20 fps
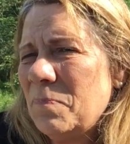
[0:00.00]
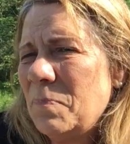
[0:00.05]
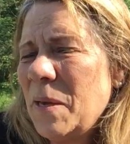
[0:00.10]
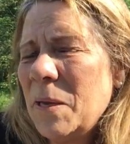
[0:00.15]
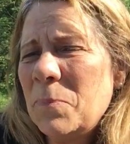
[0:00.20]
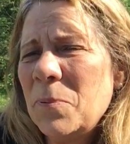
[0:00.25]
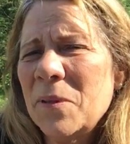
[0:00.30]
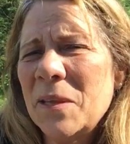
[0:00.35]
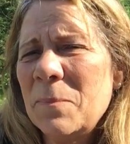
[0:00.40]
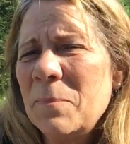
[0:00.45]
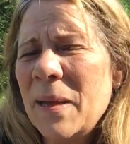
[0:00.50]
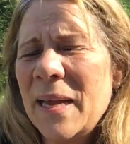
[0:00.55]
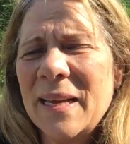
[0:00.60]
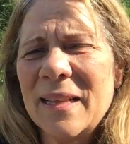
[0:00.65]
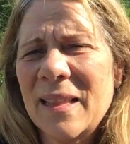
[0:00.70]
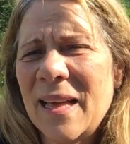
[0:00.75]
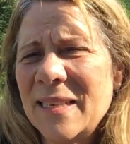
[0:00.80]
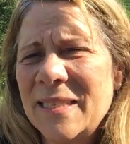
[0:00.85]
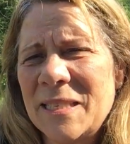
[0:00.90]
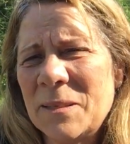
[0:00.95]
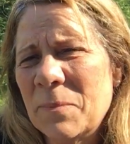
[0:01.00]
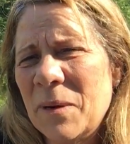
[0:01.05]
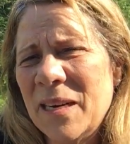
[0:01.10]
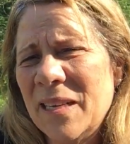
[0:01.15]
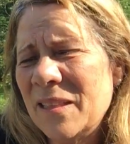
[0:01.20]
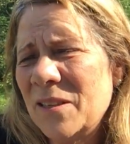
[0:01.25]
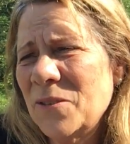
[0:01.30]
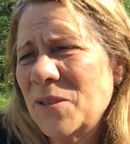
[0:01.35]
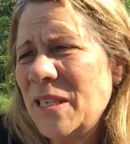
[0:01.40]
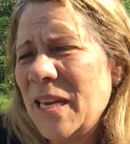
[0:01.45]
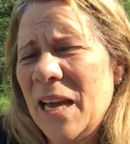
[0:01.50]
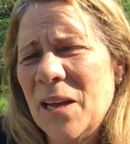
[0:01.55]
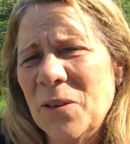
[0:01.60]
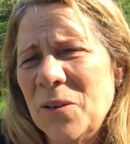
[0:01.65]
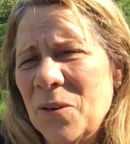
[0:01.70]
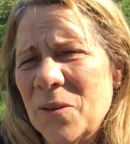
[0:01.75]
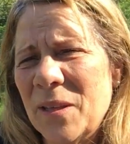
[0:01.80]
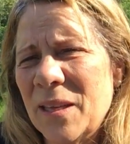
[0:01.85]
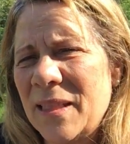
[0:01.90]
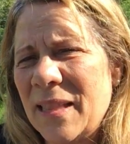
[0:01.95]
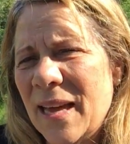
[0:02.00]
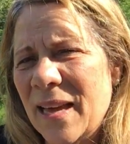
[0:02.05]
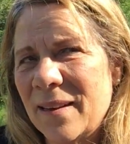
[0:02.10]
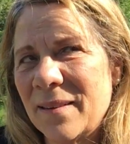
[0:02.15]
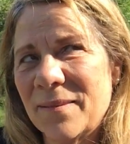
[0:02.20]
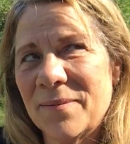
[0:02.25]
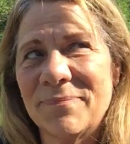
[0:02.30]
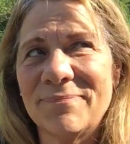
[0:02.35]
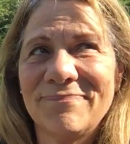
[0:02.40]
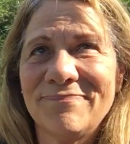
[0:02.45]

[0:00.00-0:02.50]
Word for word: people that make lots of money they'll tell you that that